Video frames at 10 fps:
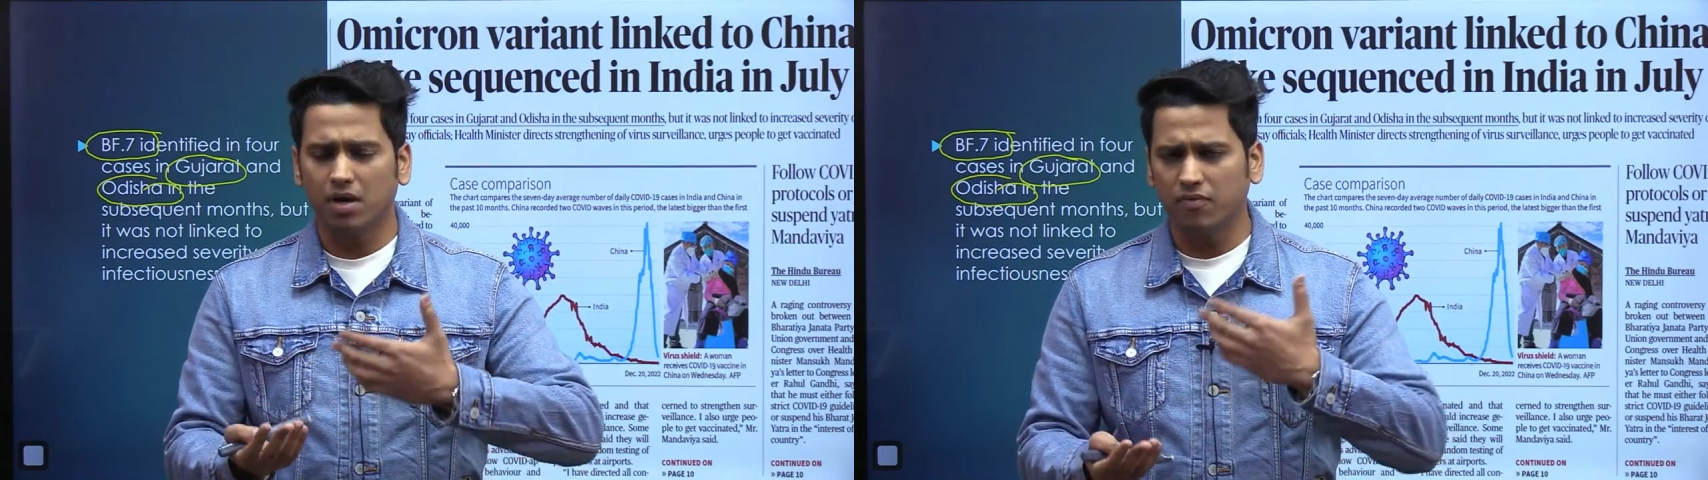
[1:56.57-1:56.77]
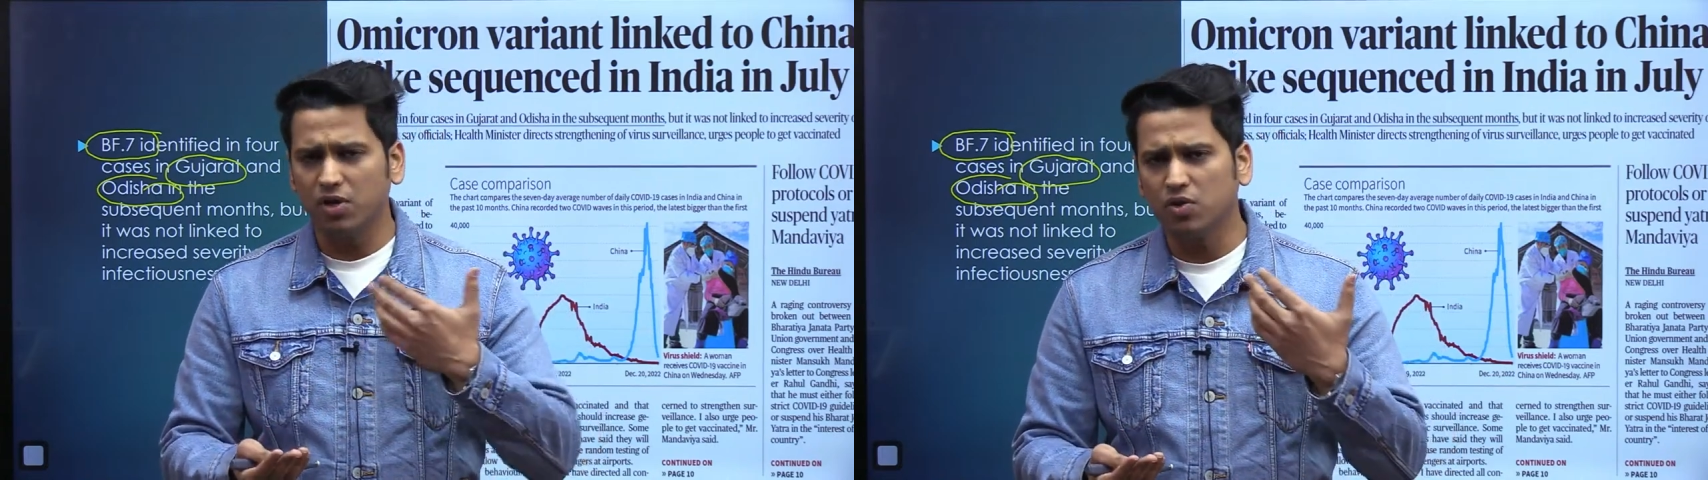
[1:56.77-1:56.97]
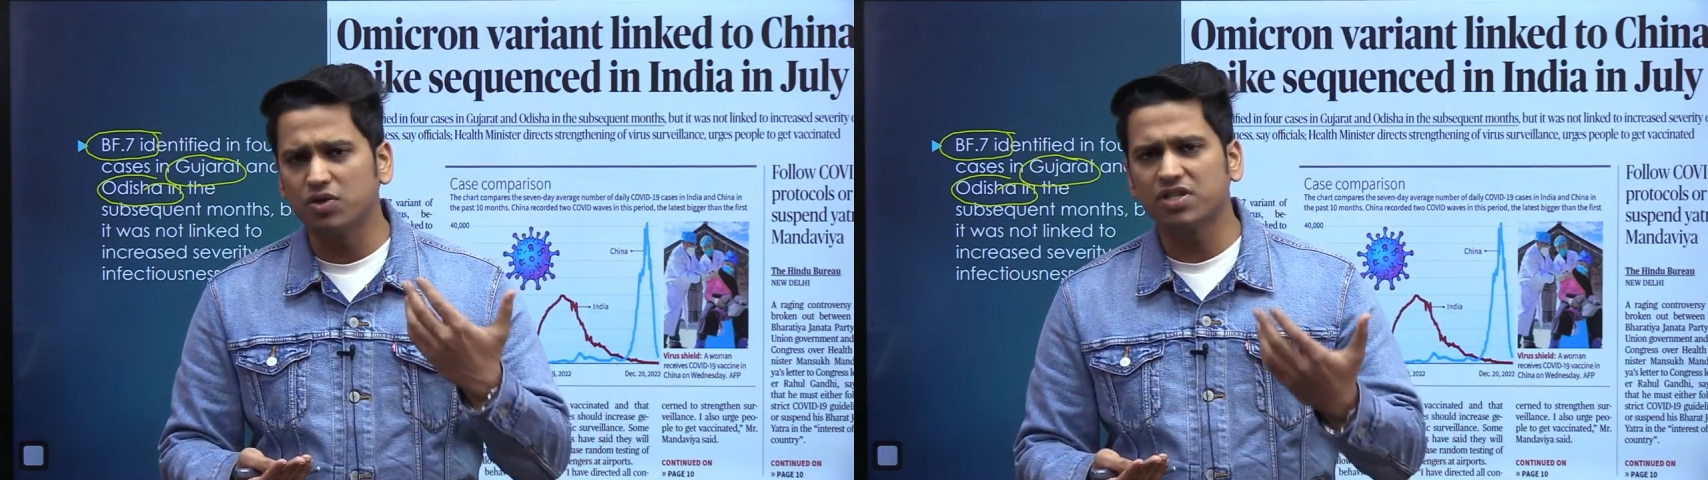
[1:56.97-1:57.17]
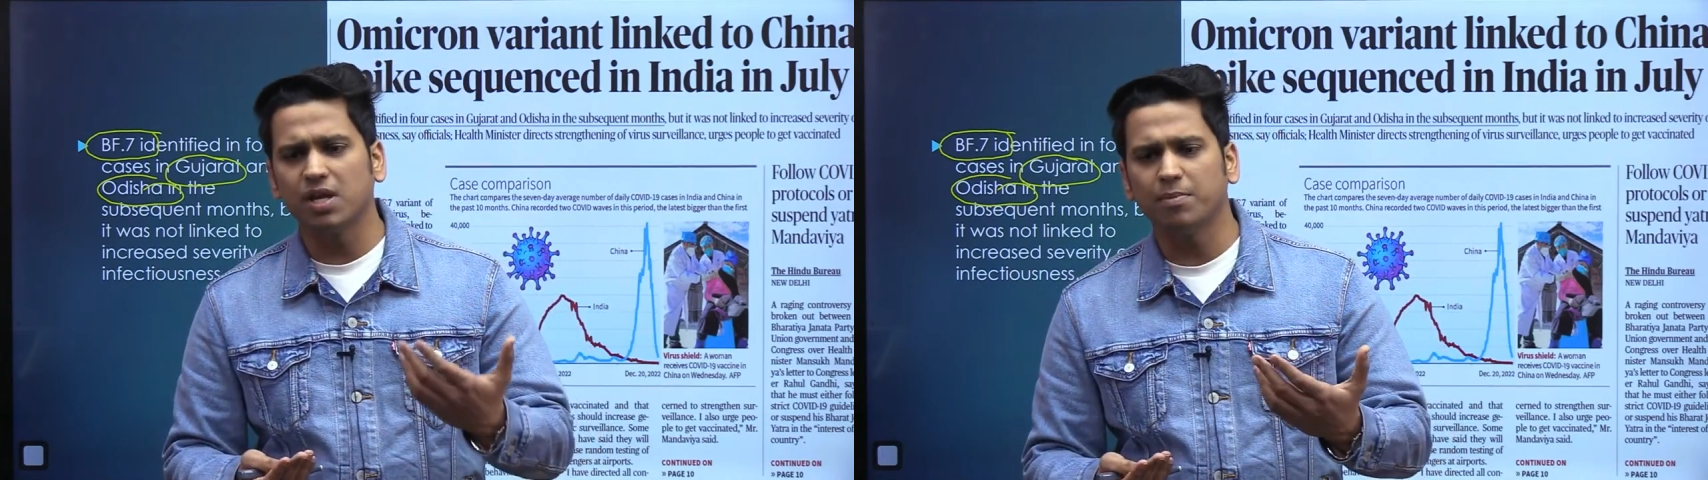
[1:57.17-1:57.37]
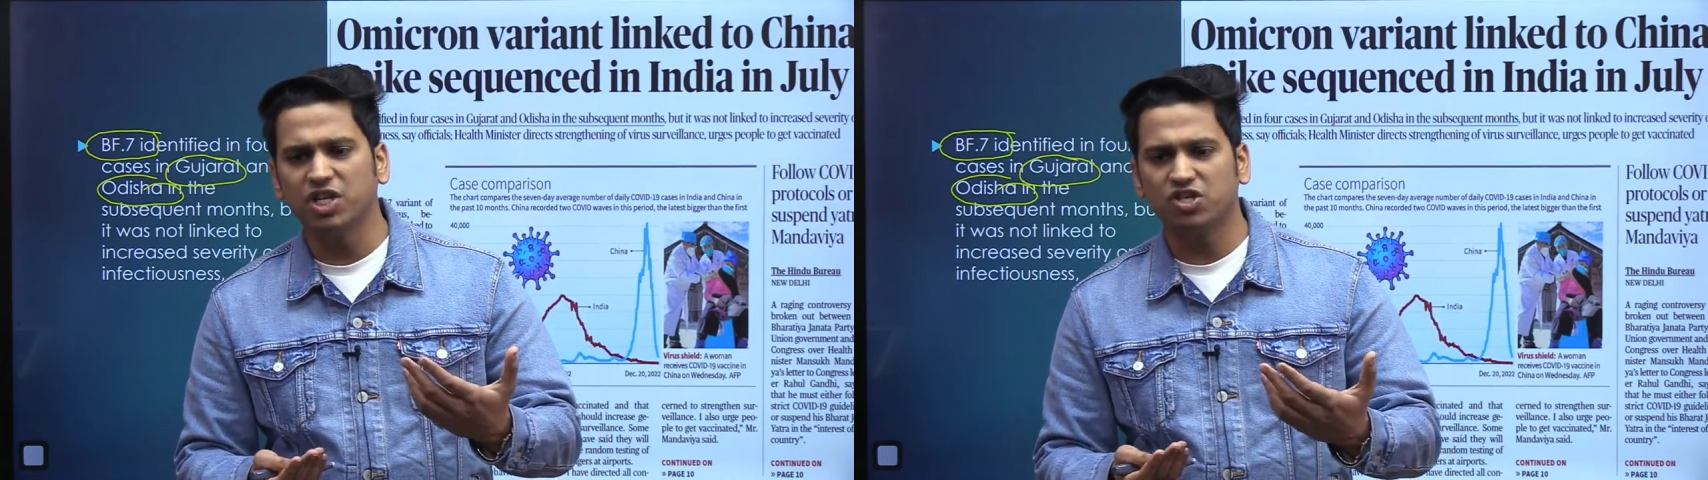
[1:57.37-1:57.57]
we could say
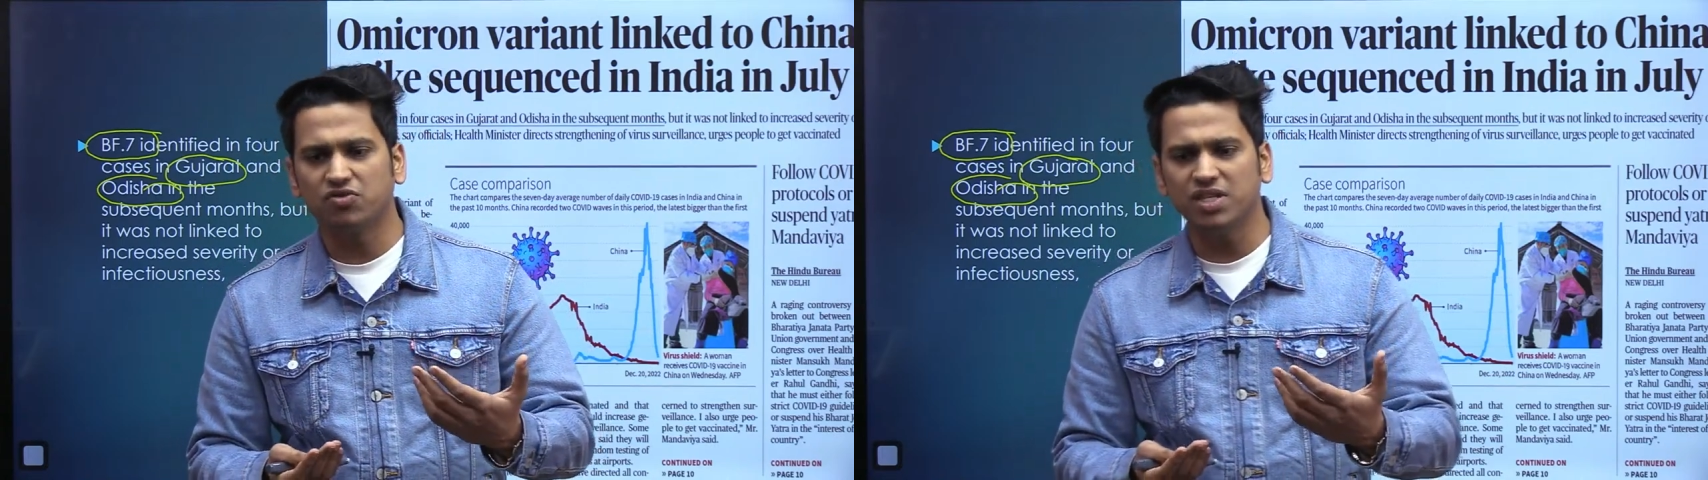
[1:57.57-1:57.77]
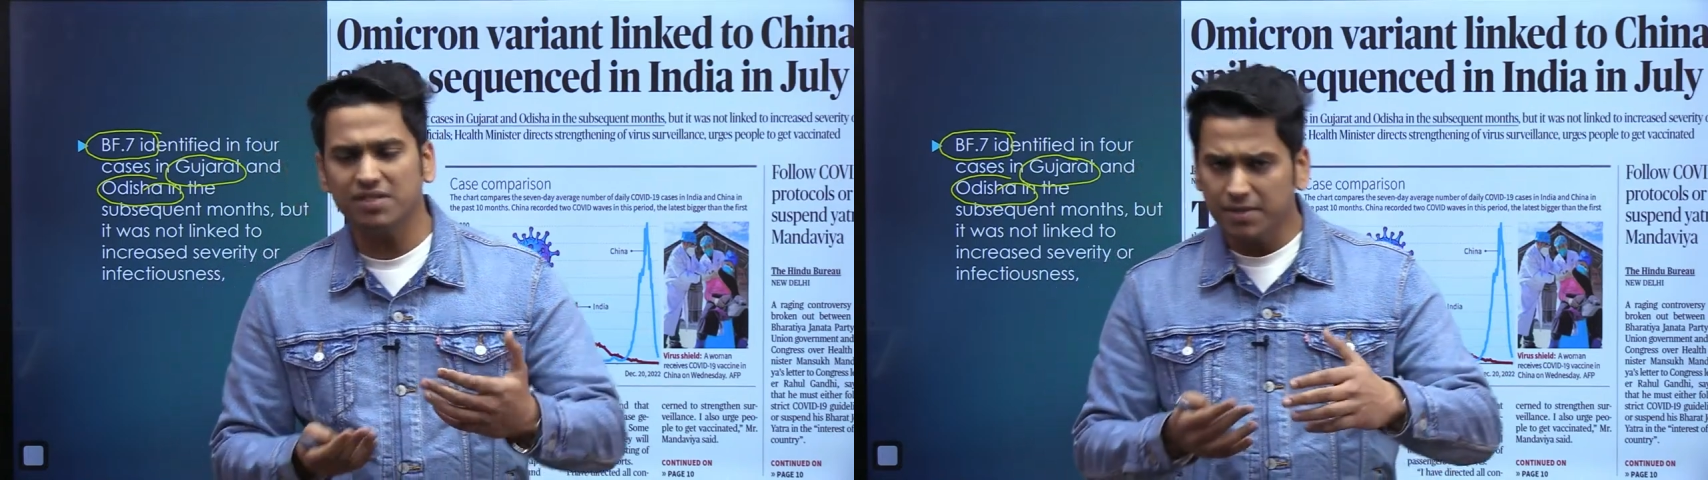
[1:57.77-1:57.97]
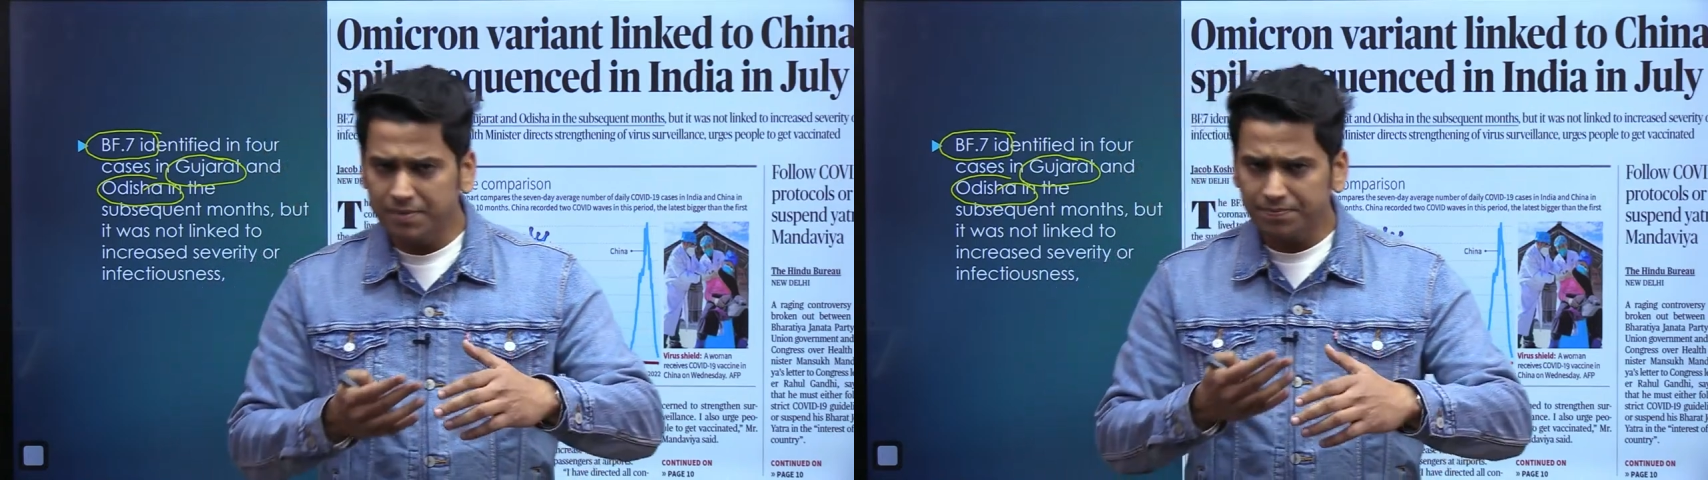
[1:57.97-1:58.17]
ministries,